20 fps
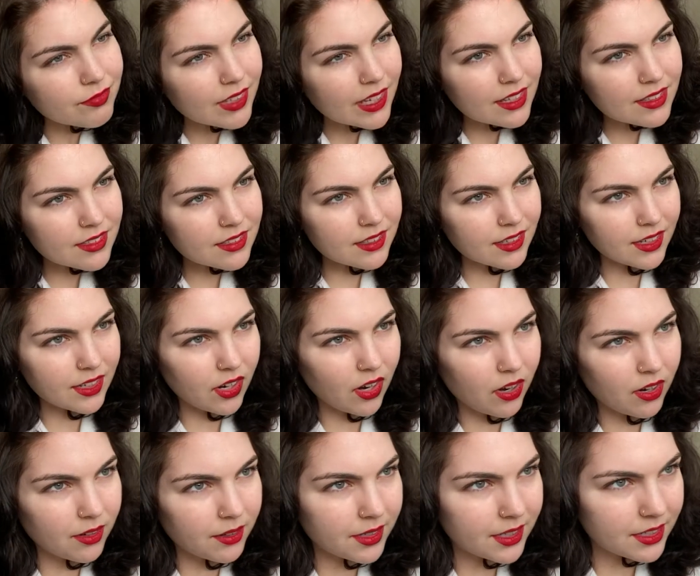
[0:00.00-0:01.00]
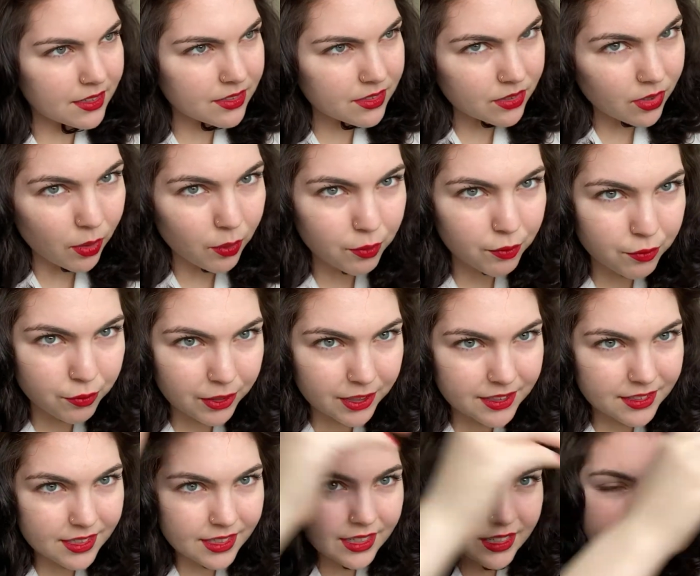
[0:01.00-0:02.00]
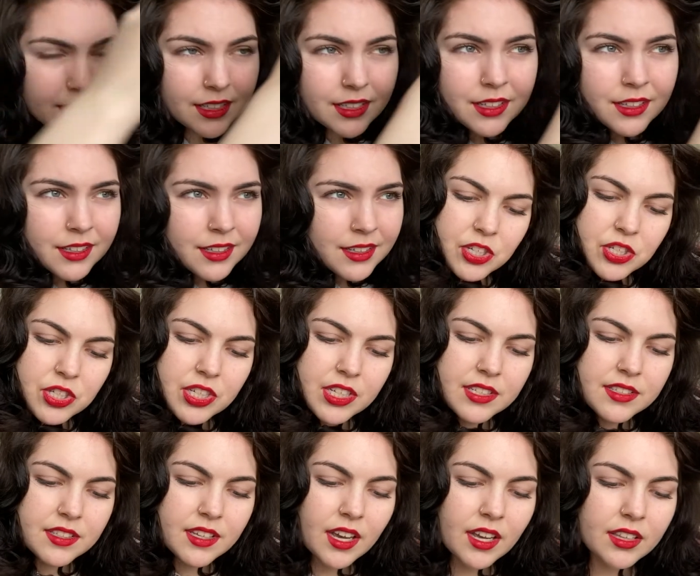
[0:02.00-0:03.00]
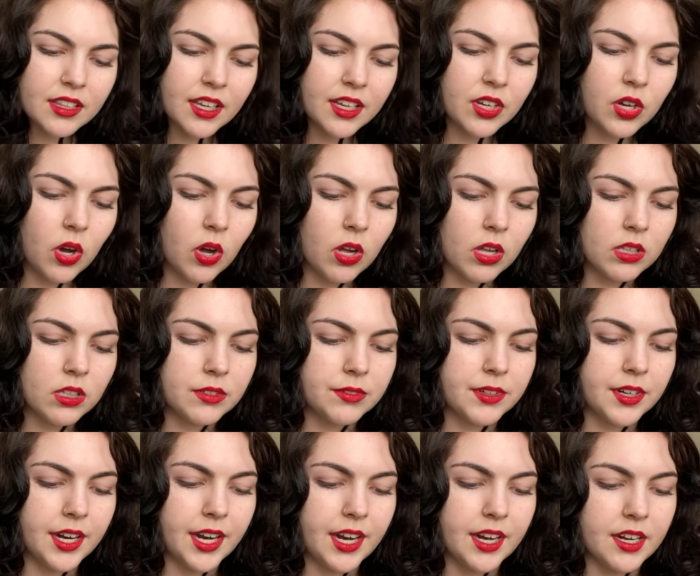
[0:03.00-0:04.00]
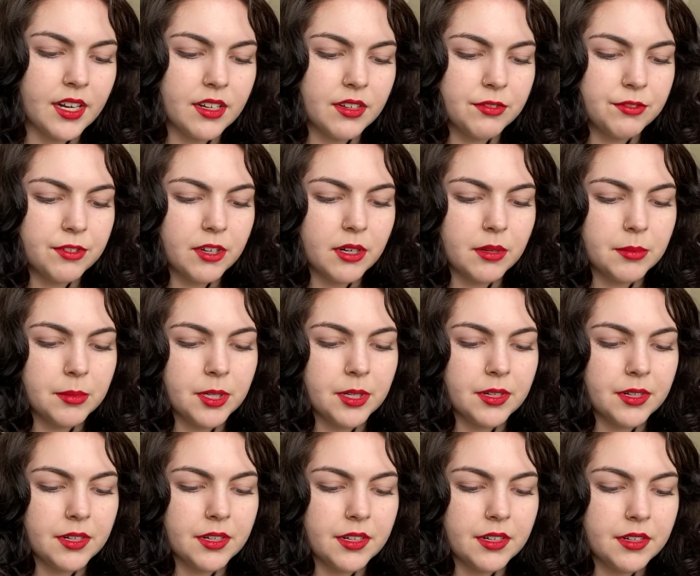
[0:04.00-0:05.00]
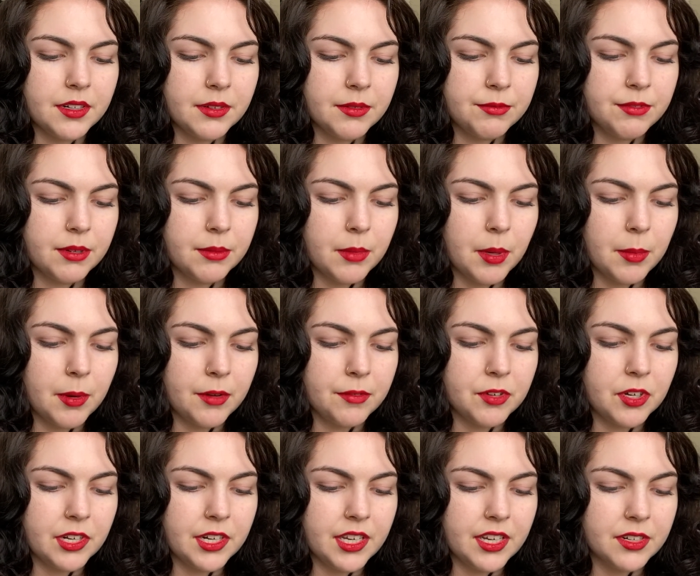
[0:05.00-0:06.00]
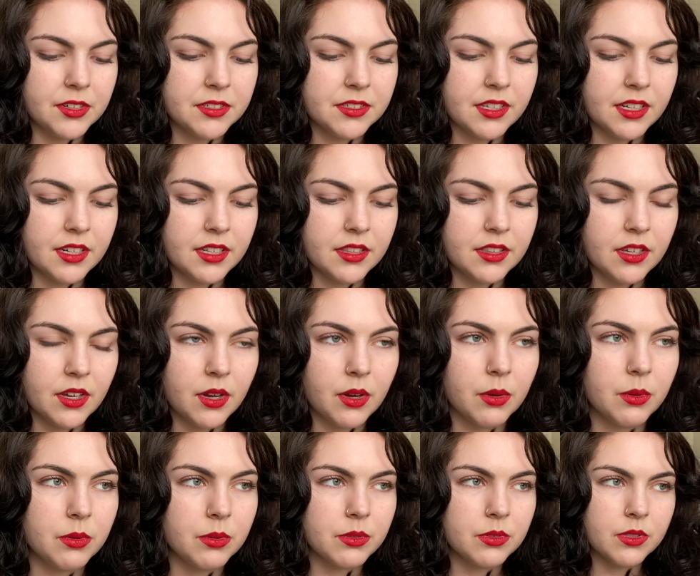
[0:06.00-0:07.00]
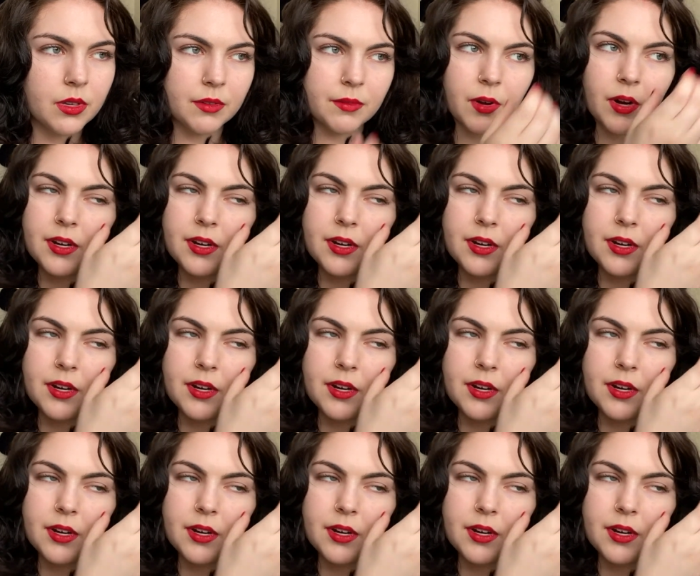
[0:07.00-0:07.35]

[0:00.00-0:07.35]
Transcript: It's like already so frizzy. She's got like all of her hair from above her ears in it though, so I've